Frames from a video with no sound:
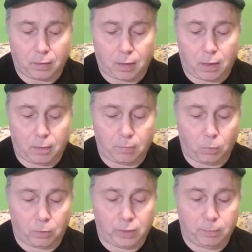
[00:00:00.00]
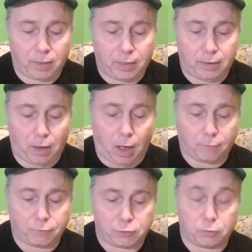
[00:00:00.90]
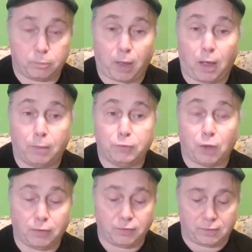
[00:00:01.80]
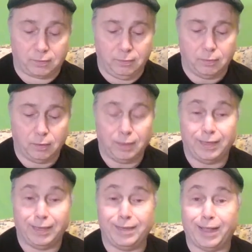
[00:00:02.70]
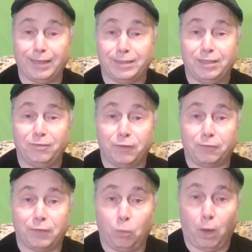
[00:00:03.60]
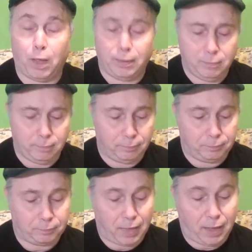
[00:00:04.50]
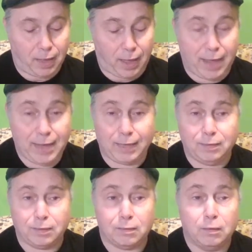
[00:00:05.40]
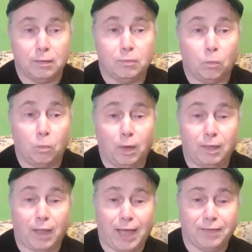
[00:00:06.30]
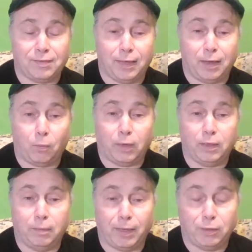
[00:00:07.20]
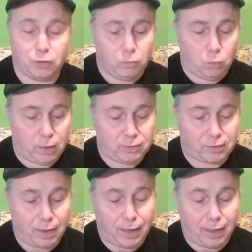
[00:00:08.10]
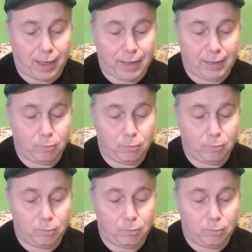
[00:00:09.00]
um, where he played Officer Bob Johnson in 1951. And one last thing I wanted to mention was a